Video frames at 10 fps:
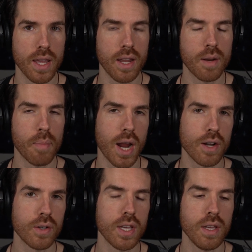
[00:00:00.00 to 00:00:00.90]
in a
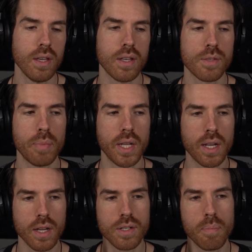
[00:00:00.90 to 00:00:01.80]
minor key is
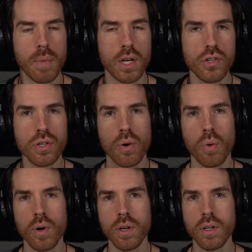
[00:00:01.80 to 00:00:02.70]
playing a diminished
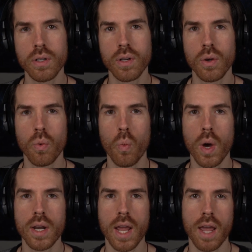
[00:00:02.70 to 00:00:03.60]
chord
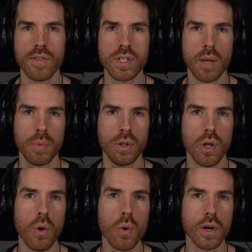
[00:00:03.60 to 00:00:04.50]
1/2 step
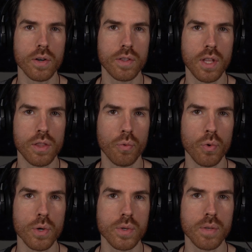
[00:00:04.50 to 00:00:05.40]
lower than the
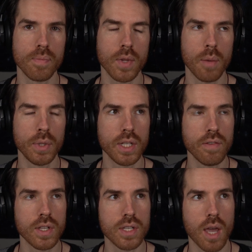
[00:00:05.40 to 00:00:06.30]
root. I
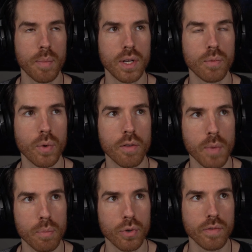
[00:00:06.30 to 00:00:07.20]
believe this happened in one of
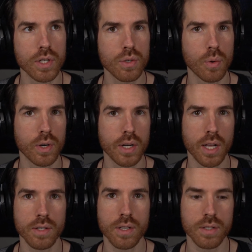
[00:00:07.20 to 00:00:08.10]
my previous chord
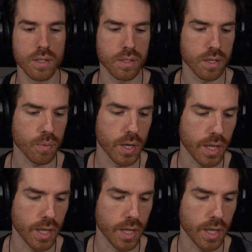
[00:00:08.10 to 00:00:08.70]
analyses as well,